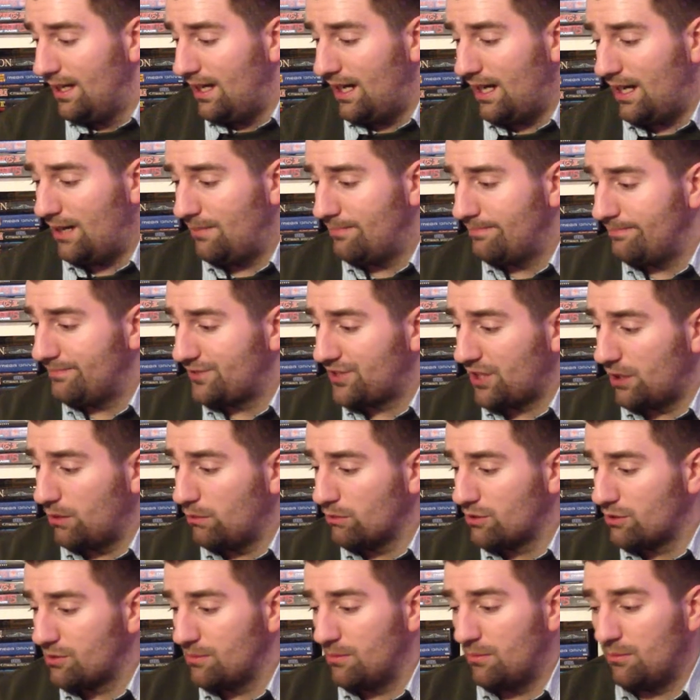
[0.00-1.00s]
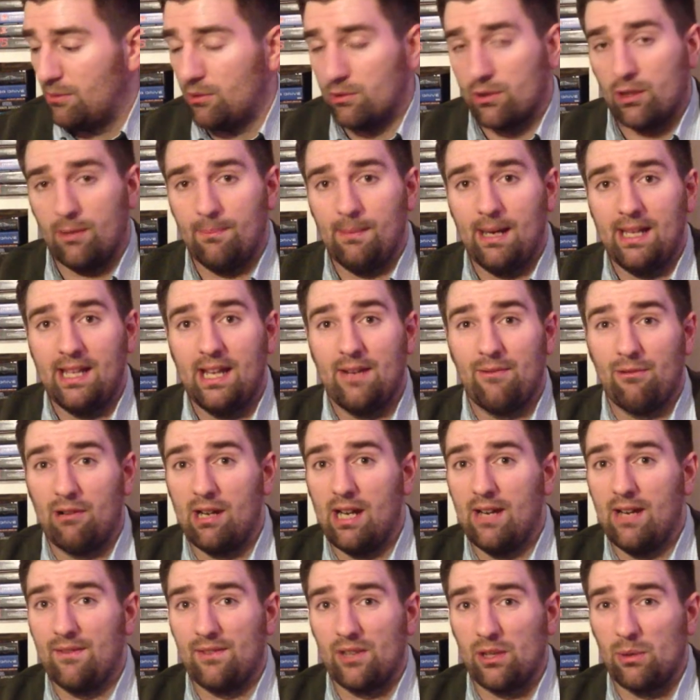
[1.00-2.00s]
So Ultimate Mortal Kombat there
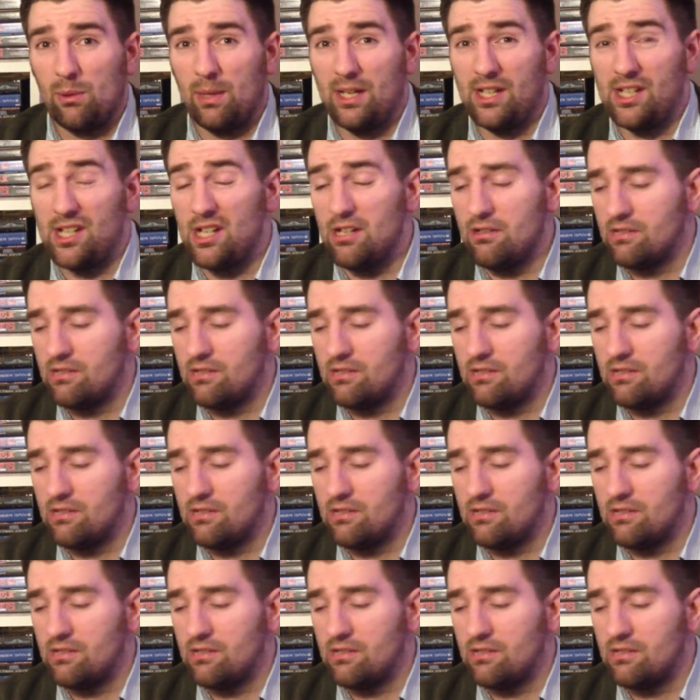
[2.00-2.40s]
for £11.